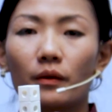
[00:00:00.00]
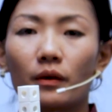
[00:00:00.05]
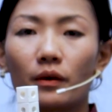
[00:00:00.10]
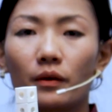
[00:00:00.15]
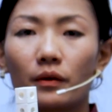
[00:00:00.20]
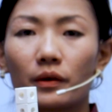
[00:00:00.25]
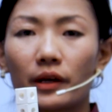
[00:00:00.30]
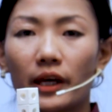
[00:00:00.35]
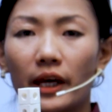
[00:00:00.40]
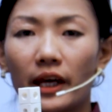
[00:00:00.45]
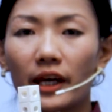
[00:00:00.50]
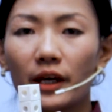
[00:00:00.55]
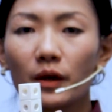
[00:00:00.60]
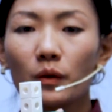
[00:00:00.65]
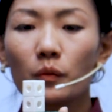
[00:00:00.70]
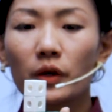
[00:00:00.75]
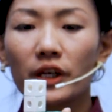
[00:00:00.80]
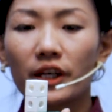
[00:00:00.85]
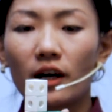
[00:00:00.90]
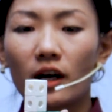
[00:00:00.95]

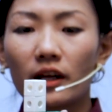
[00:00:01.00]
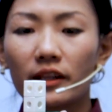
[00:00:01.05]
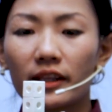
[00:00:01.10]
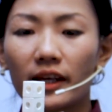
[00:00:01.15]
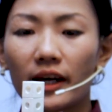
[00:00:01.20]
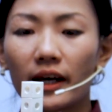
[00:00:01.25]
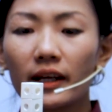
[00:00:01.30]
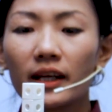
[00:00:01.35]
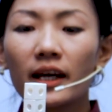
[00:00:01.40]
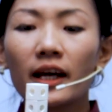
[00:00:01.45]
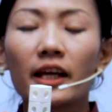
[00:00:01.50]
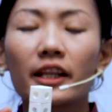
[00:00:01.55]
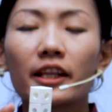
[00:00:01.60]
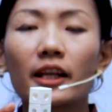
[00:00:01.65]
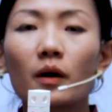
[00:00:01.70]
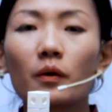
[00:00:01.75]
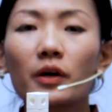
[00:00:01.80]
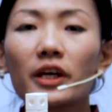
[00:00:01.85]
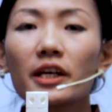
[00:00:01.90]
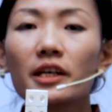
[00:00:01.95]
Okay, we got that.
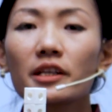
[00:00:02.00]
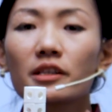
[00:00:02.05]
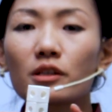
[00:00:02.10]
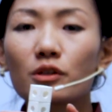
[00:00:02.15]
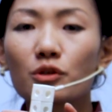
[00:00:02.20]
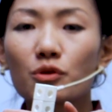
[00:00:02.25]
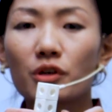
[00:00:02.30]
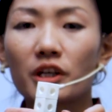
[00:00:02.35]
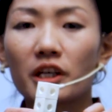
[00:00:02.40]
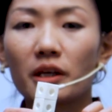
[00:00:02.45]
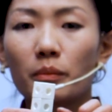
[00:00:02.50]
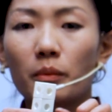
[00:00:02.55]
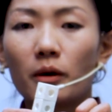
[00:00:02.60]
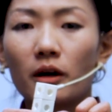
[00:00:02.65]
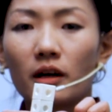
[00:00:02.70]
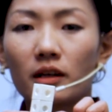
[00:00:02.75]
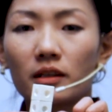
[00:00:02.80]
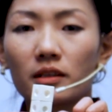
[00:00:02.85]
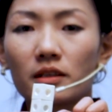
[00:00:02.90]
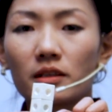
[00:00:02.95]
Now here's the tricky
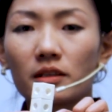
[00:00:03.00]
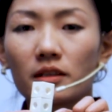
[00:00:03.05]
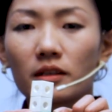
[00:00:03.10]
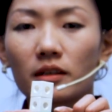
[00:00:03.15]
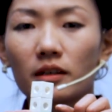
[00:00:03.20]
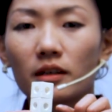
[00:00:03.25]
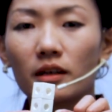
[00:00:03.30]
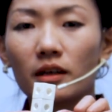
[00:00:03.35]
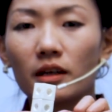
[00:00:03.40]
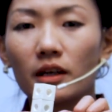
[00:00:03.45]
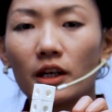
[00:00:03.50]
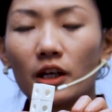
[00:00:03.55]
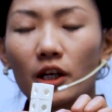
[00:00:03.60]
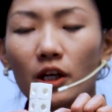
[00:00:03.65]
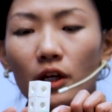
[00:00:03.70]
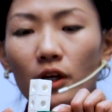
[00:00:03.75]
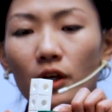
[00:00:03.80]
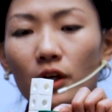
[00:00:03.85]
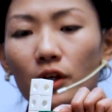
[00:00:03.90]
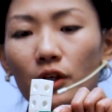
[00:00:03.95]
part.
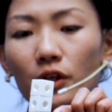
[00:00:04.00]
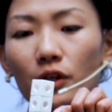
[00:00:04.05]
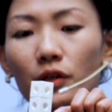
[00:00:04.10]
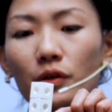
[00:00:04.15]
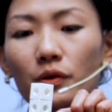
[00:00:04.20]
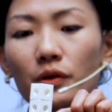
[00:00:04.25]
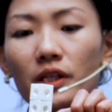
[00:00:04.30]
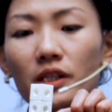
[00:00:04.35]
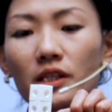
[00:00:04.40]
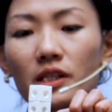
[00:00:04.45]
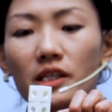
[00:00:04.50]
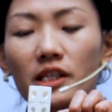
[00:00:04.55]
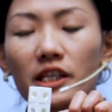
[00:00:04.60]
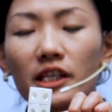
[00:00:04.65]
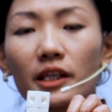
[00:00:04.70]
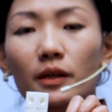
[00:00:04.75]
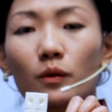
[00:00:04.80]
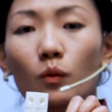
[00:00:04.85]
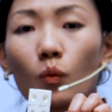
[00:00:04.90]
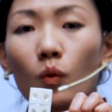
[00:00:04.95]
You can
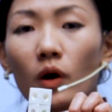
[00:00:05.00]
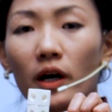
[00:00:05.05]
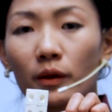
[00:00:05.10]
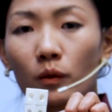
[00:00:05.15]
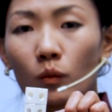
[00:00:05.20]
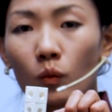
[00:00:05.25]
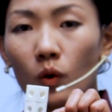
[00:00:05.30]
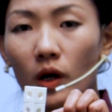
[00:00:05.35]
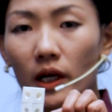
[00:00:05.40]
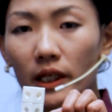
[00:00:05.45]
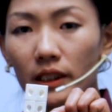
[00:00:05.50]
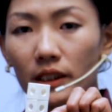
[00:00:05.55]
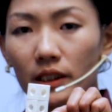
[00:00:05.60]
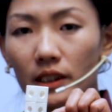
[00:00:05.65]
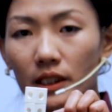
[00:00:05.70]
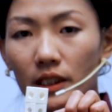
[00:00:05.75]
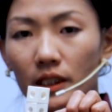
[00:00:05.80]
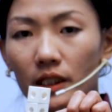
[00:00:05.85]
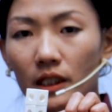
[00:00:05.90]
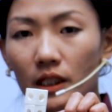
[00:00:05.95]
see 1
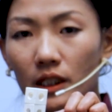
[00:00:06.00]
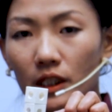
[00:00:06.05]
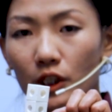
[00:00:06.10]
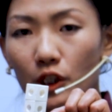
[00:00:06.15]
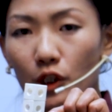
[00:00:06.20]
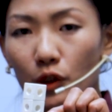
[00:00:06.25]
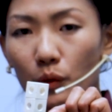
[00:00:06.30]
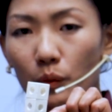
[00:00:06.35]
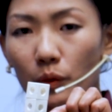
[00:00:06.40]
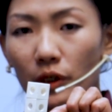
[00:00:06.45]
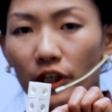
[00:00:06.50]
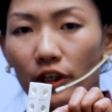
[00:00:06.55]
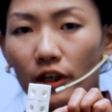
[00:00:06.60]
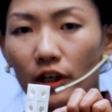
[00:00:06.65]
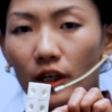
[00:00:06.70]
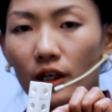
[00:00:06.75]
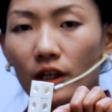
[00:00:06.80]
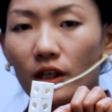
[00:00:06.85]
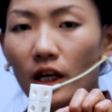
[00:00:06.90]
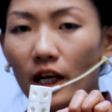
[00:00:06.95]
white cube
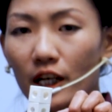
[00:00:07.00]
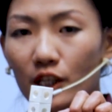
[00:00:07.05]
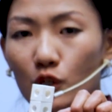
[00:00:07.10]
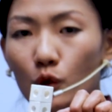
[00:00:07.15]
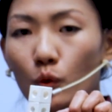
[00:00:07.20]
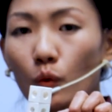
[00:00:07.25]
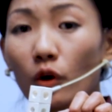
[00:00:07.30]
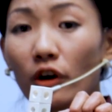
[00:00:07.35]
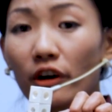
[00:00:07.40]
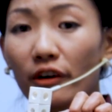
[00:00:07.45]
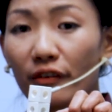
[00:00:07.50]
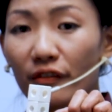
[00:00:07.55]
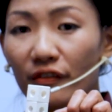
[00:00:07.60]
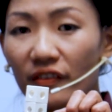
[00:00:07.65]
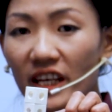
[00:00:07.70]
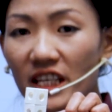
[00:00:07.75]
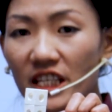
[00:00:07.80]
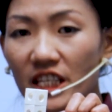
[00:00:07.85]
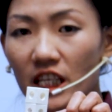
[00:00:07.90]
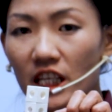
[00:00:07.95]
here, a square
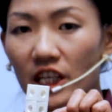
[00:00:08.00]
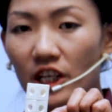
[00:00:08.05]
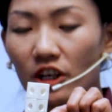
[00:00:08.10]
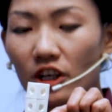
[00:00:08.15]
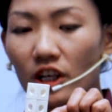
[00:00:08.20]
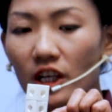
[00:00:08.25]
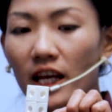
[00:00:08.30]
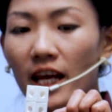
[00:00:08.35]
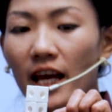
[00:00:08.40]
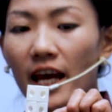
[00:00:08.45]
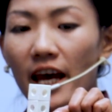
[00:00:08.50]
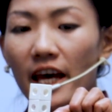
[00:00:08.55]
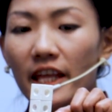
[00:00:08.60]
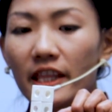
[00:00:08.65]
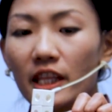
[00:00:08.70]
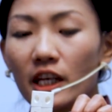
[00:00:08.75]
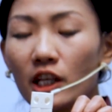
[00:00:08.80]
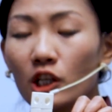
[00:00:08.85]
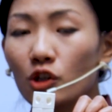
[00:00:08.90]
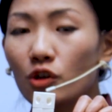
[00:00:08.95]
face here,
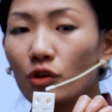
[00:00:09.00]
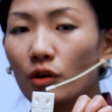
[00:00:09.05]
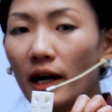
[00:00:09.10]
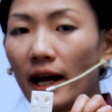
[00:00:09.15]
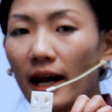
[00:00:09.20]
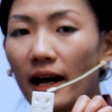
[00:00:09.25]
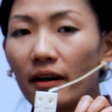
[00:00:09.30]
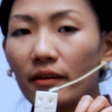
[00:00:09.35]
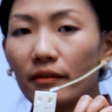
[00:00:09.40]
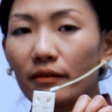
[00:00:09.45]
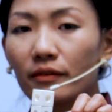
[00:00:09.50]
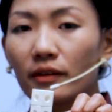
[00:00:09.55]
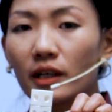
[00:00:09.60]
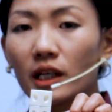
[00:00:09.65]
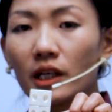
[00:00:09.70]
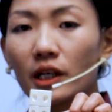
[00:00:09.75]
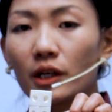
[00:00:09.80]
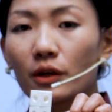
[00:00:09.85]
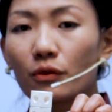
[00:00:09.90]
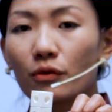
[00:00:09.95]
and then you have
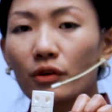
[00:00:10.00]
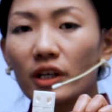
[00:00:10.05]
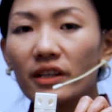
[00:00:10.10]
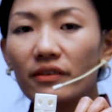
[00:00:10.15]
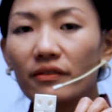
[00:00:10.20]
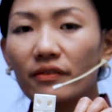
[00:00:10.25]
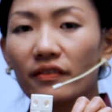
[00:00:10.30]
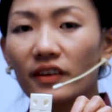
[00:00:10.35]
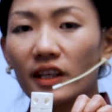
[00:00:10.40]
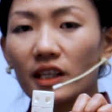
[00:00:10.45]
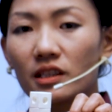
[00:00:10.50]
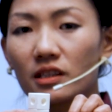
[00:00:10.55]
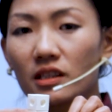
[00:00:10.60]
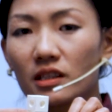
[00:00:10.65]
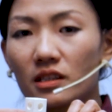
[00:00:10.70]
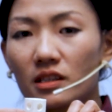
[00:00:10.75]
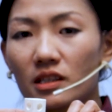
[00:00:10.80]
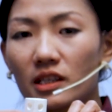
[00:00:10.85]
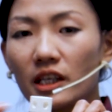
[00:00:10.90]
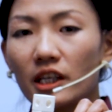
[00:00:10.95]
green
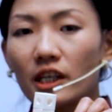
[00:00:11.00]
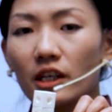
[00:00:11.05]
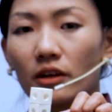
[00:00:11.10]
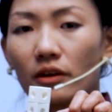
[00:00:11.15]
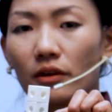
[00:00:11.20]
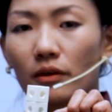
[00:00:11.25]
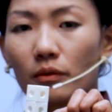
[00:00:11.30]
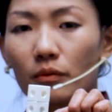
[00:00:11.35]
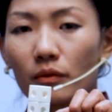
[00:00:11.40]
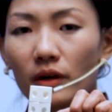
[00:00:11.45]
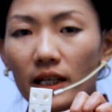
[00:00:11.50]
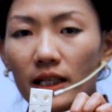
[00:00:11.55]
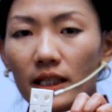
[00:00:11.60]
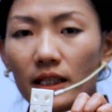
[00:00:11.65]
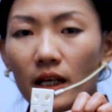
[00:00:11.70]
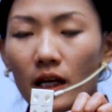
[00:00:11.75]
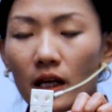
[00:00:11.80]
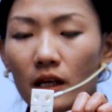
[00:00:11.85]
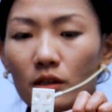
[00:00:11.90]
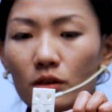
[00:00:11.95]
faces here,
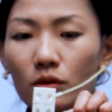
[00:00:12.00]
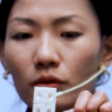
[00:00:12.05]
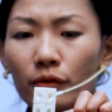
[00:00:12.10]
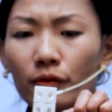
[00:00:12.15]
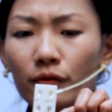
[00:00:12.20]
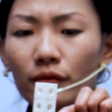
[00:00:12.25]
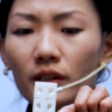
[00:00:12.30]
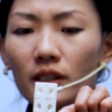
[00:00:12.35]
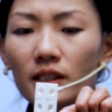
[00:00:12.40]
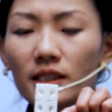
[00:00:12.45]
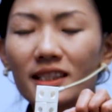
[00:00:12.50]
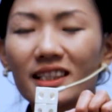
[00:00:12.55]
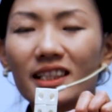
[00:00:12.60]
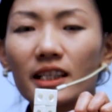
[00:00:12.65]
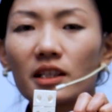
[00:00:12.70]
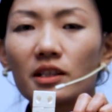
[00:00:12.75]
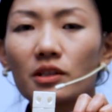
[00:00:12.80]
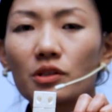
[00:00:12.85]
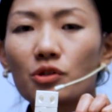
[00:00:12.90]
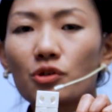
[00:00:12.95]
right? So first
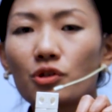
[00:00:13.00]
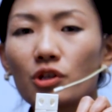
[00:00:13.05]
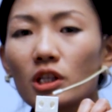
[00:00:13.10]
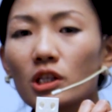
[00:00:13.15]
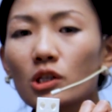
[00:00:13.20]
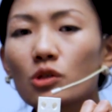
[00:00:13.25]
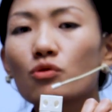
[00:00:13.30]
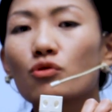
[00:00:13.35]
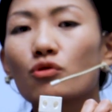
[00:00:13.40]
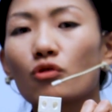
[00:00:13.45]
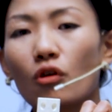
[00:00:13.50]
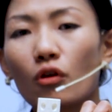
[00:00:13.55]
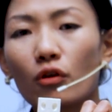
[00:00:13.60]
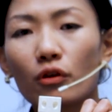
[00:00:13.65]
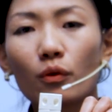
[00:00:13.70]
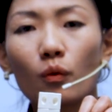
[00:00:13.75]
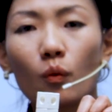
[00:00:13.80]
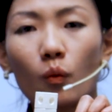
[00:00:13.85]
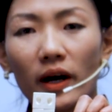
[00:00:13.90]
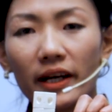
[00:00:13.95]
let us just draw
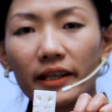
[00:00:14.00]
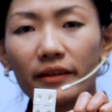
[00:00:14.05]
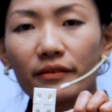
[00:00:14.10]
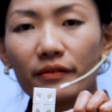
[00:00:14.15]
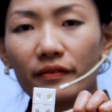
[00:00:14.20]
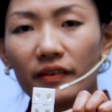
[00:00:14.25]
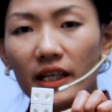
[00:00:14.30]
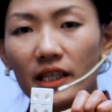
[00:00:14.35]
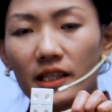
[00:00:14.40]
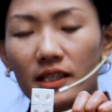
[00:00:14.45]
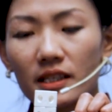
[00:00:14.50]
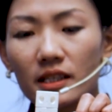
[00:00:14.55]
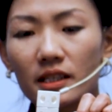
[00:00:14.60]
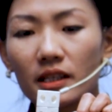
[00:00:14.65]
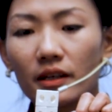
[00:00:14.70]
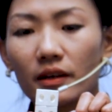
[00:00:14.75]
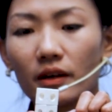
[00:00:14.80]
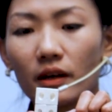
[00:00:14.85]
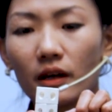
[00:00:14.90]
the white face.